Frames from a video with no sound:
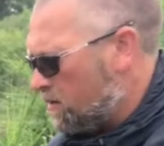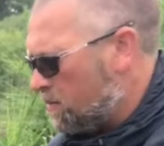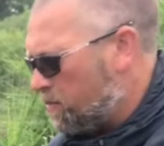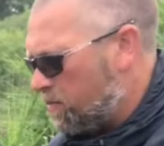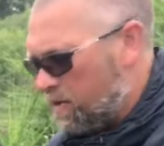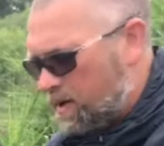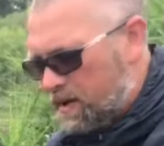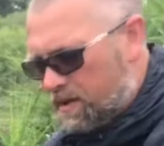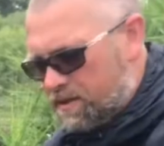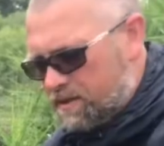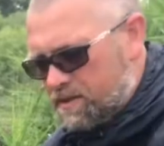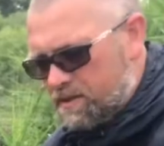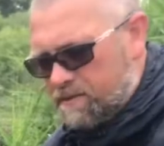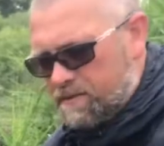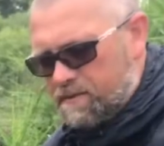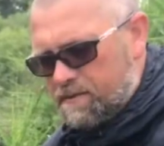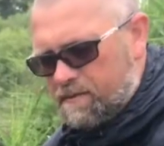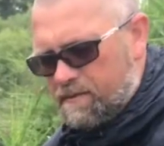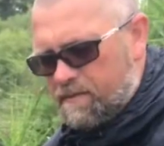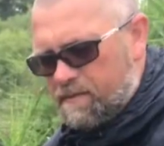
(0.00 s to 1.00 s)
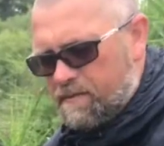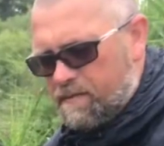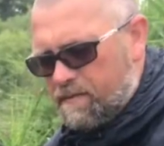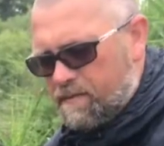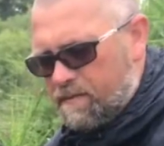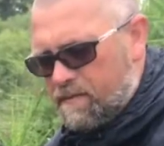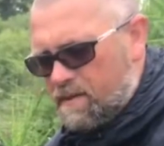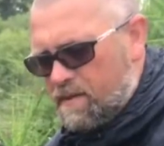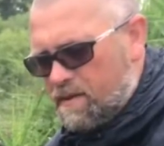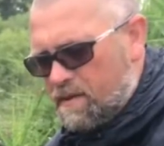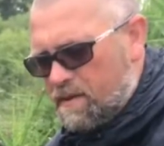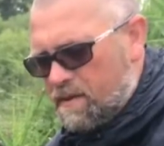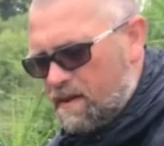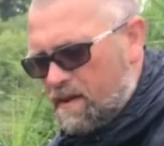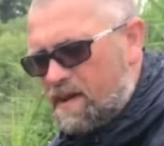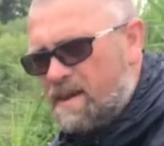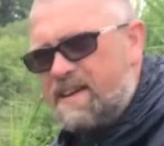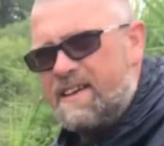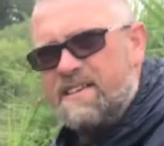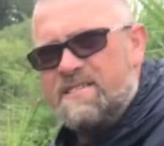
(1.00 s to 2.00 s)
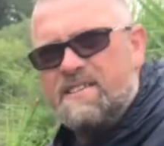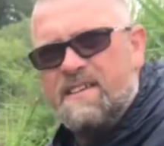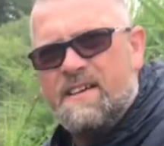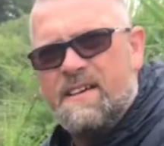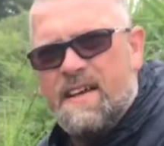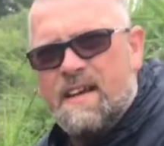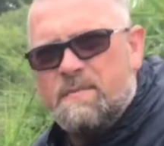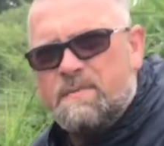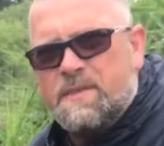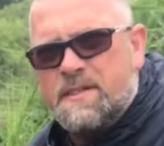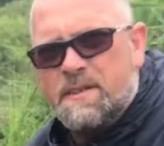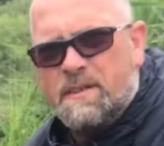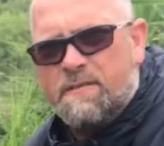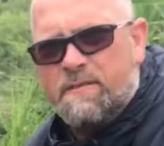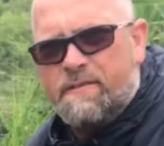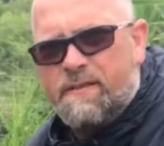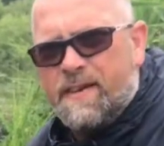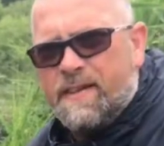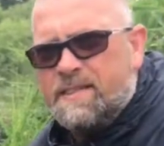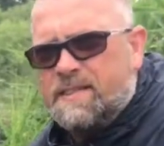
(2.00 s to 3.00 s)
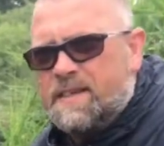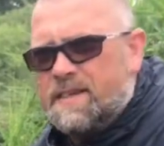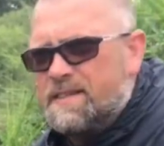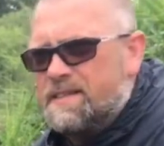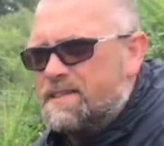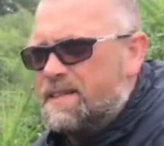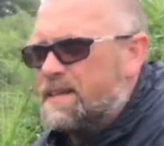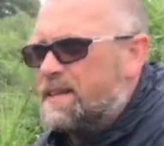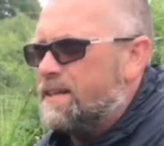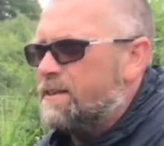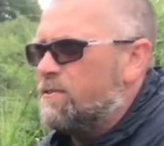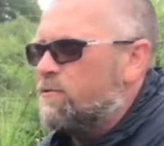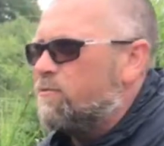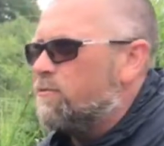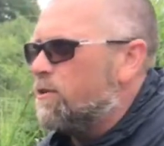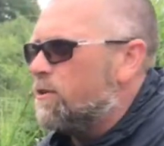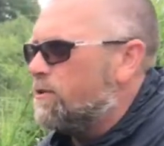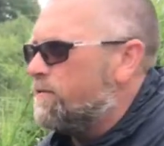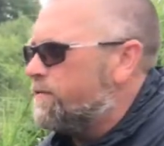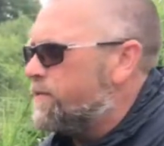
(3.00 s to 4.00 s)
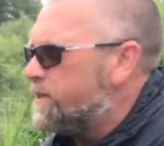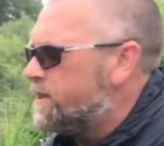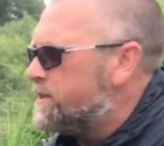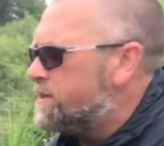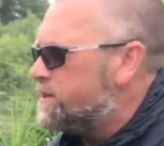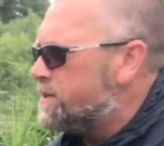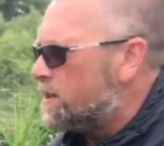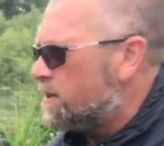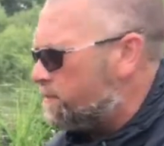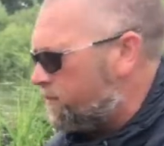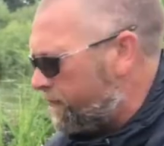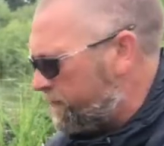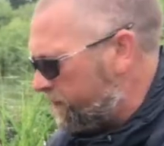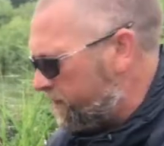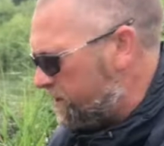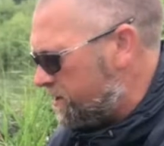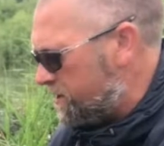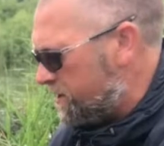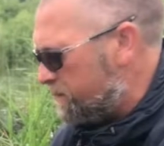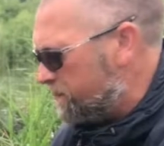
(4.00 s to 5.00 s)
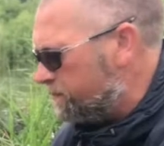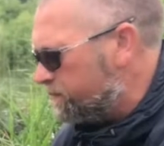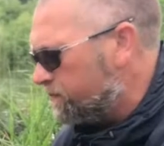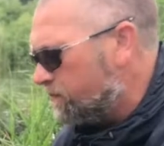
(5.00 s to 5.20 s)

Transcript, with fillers: But it is an absolute fantastic little rod for this type of fishing.